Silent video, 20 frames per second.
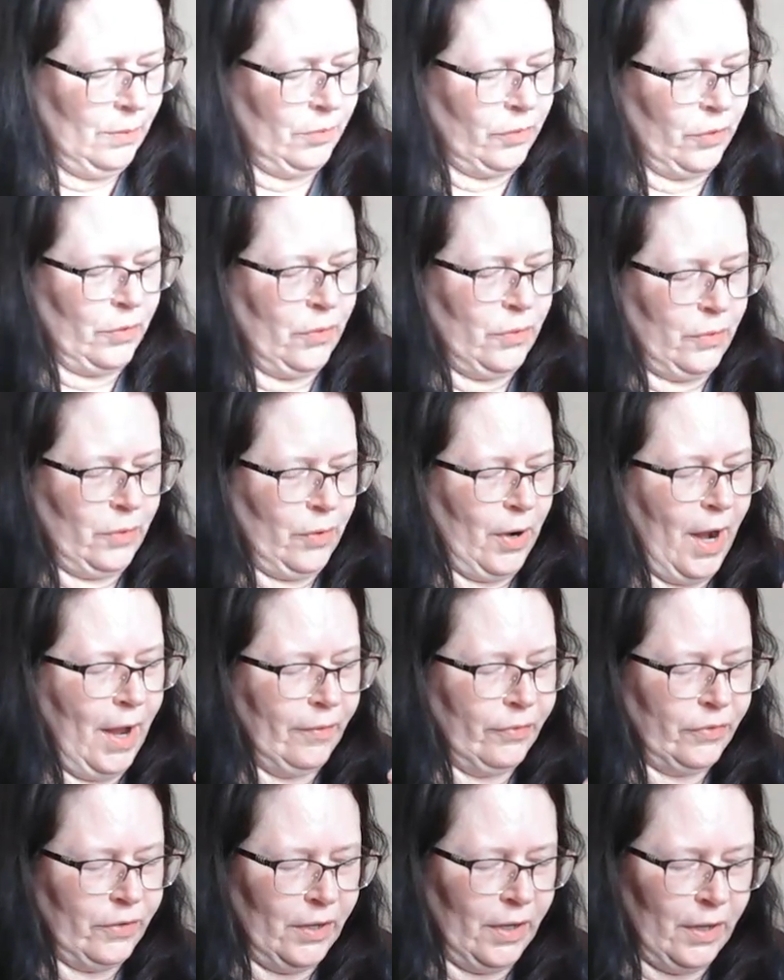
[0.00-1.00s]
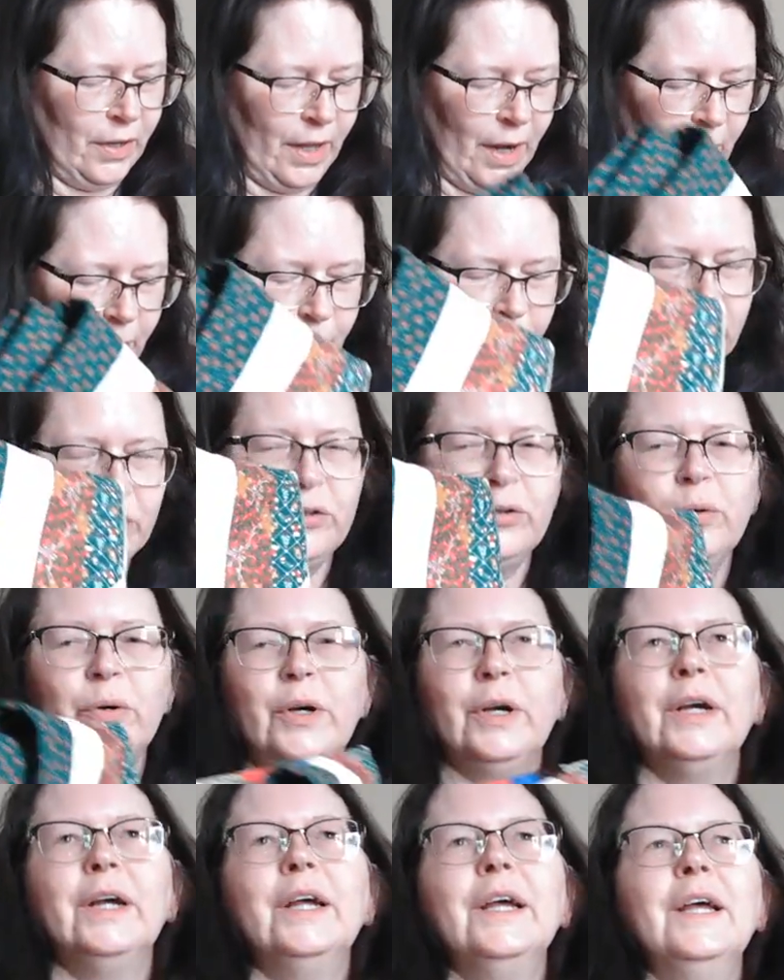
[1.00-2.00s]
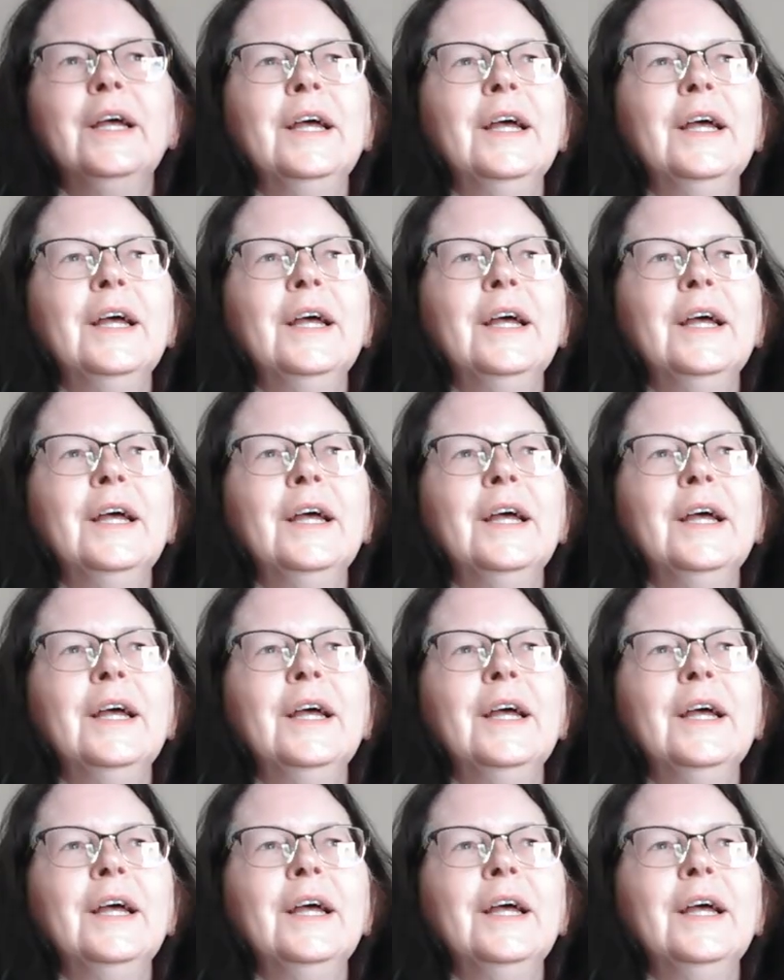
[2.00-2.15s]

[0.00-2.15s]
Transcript: was a craft sale, and I went to a